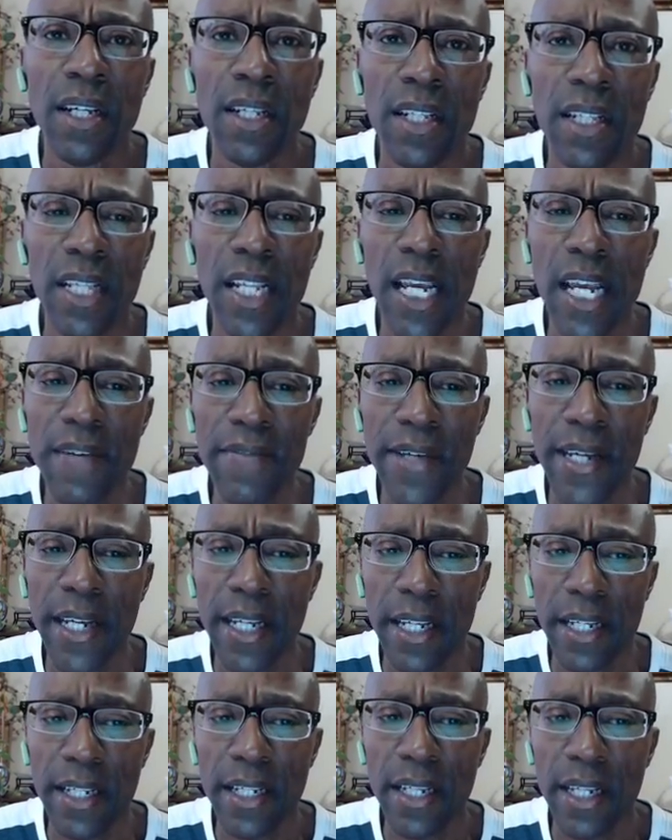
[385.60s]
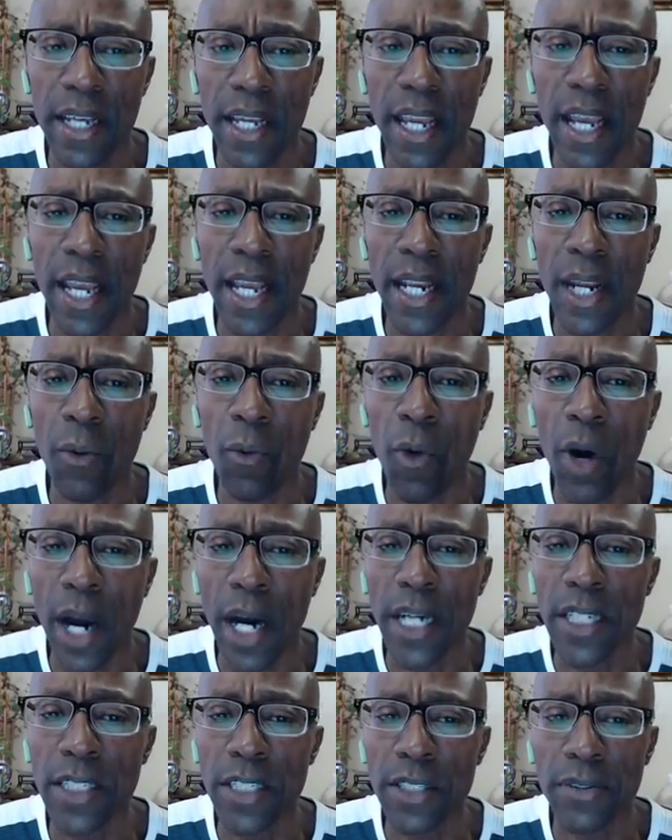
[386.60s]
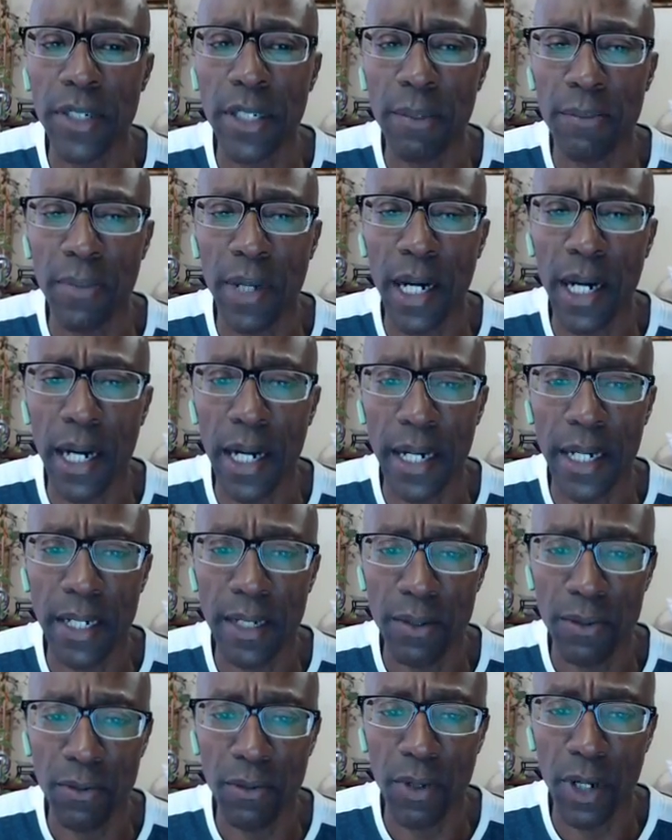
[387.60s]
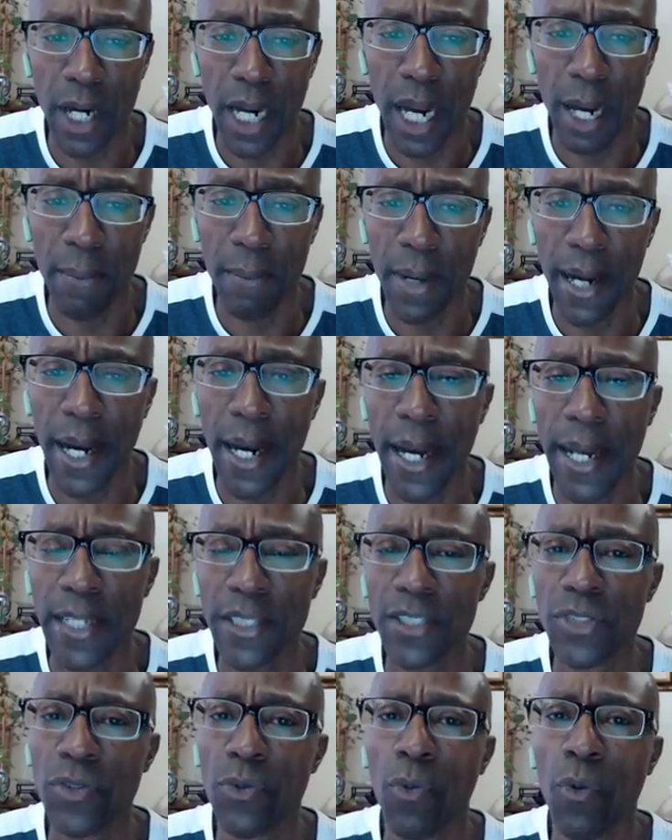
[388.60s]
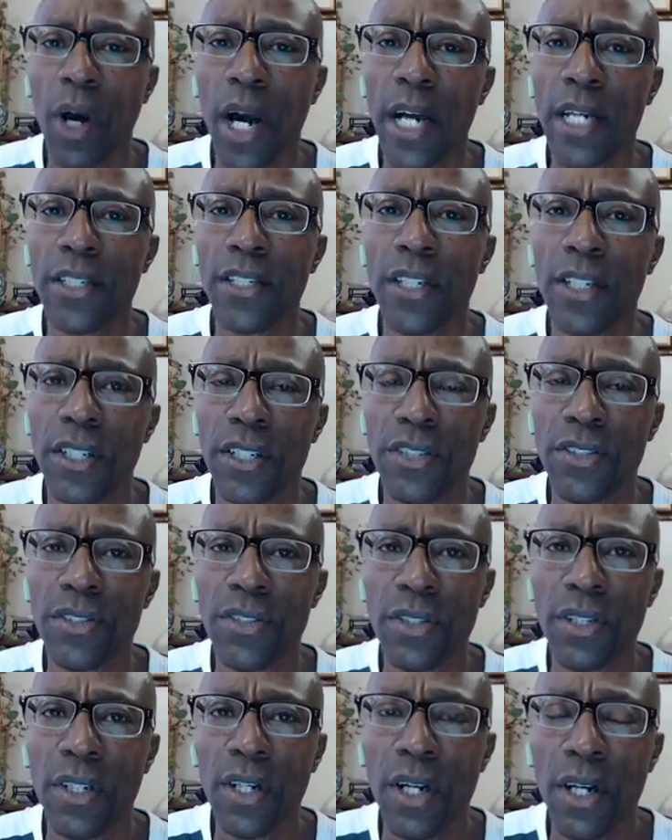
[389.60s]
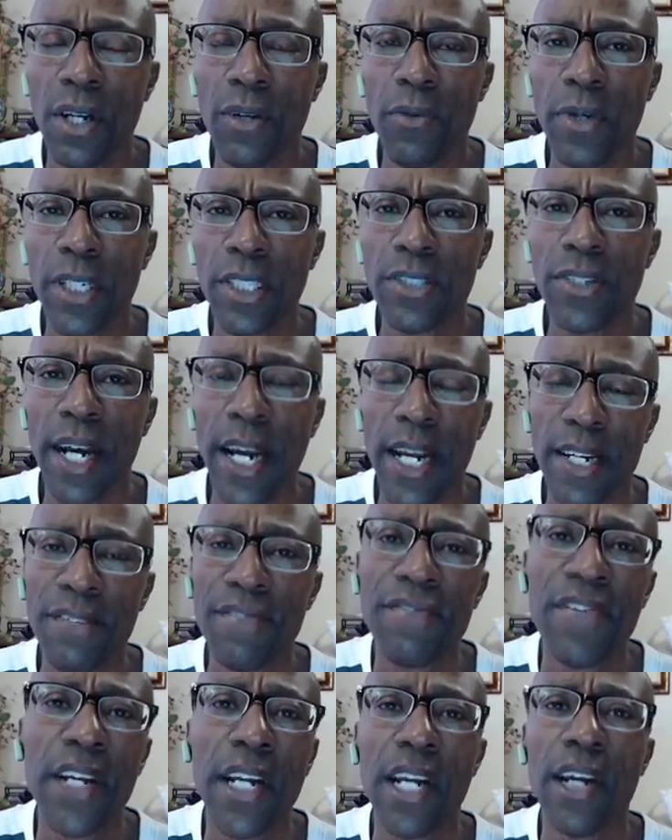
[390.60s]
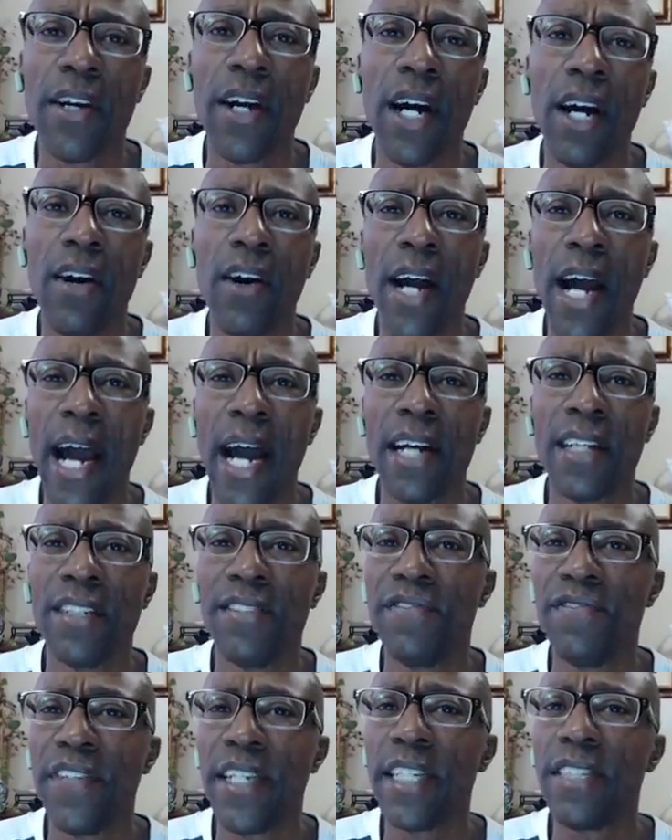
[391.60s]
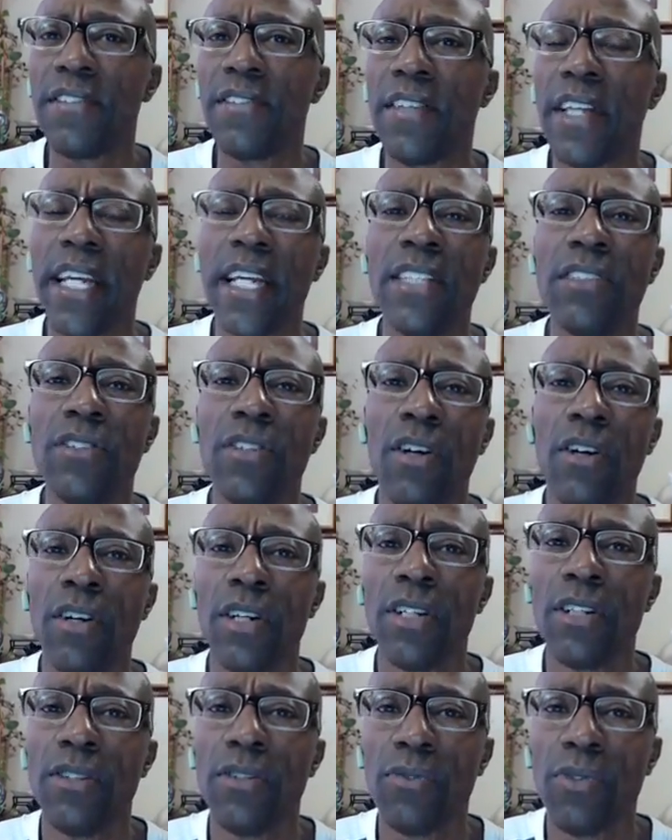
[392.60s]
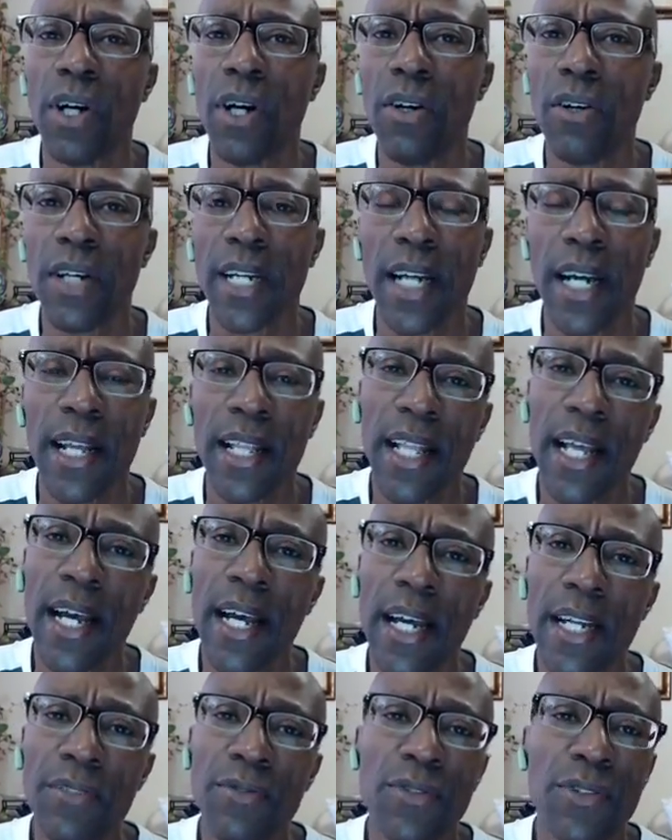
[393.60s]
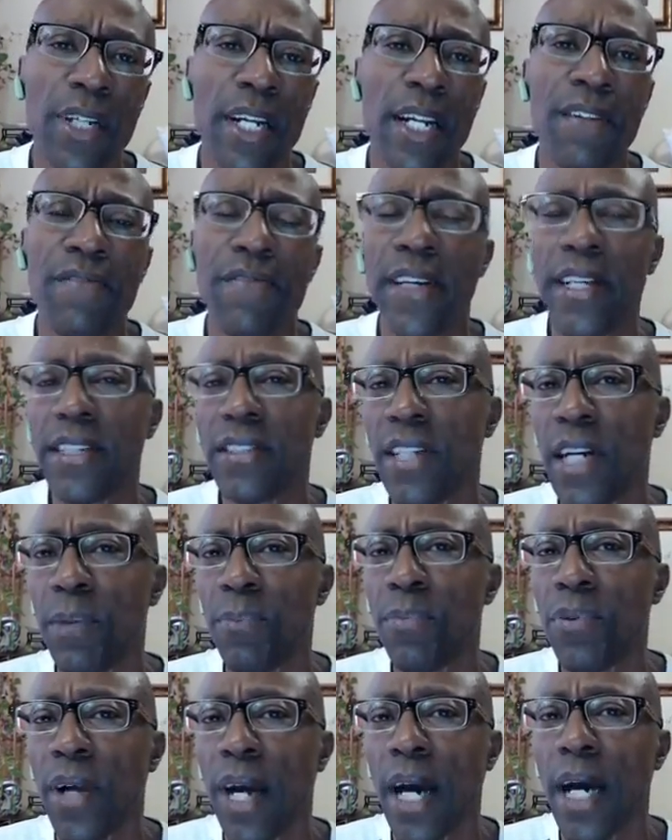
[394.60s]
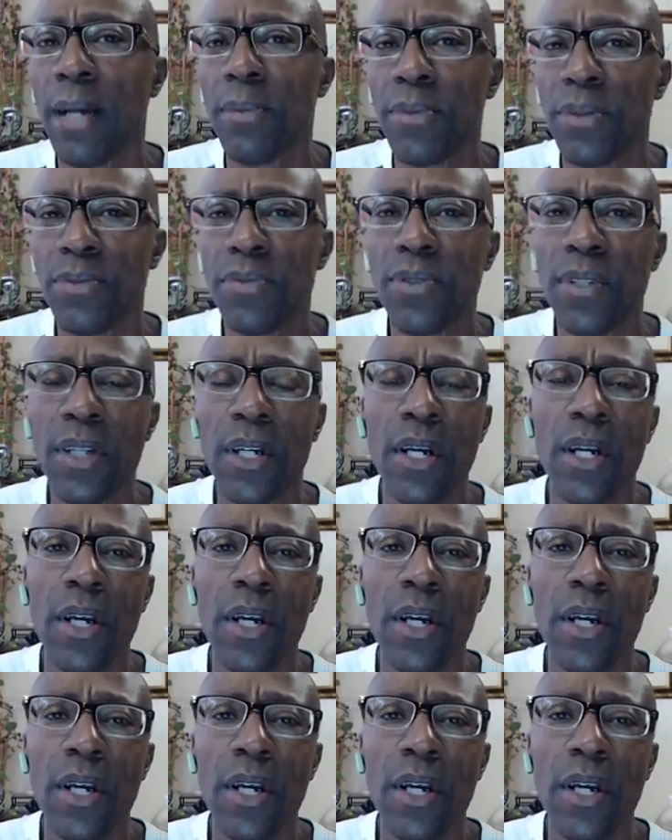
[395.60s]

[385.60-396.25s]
living in a wandering mind where our mind just wanders. We're trying to figure out how to fix things going on wrong in our lives. We're trying to fix our problems.